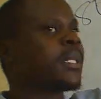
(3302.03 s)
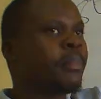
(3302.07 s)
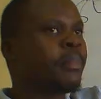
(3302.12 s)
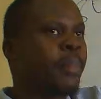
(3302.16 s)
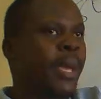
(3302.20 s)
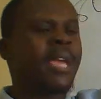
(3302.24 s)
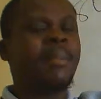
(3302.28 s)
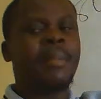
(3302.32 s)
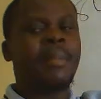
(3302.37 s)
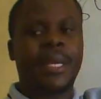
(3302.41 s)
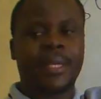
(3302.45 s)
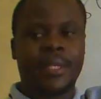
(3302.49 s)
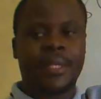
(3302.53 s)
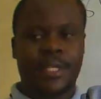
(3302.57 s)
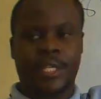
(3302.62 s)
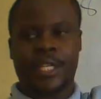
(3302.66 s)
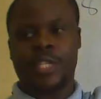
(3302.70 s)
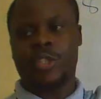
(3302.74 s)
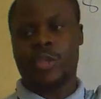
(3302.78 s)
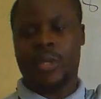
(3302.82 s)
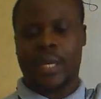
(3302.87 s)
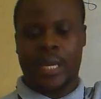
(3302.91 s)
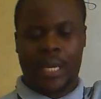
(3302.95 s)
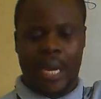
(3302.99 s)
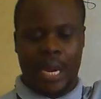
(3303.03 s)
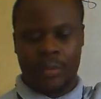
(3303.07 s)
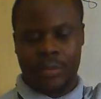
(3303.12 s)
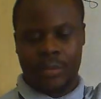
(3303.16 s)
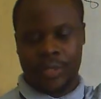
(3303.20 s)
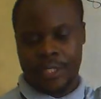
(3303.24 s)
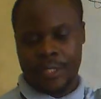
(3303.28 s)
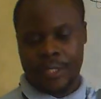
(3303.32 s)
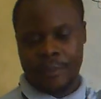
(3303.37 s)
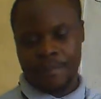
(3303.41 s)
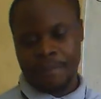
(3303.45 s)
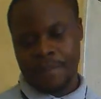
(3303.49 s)
payments in an
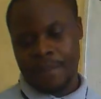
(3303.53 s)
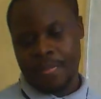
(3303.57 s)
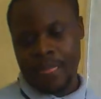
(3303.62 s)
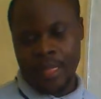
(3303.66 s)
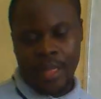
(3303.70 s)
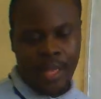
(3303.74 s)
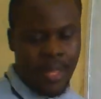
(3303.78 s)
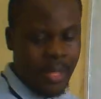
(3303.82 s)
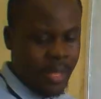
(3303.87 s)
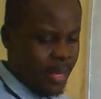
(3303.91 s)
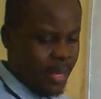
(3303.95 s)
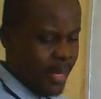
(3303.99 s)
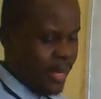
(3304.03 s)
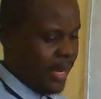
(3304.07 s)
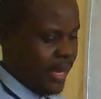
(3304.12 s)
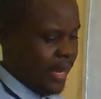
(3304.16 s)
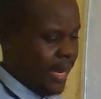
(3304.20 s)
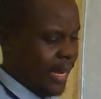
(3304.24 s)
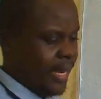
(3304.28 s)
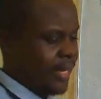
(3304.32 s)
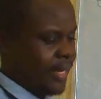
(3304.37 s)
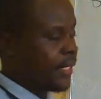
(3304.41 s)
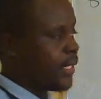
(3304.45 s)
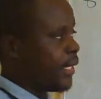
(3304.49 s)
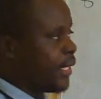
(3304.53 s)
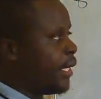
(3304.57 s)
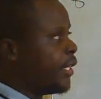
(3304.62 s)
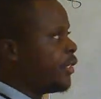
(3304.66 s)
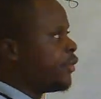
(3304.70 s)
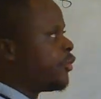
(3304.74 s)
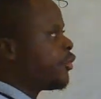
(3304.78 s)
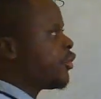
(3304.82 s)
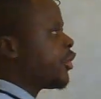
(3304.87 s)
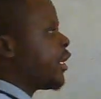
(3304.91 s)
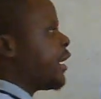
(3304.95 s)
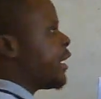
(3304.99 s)
account. And
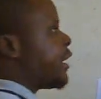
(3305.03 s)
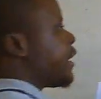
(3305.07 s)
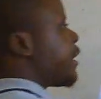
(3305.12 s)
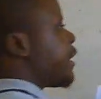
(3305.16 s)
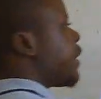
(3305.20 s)
interest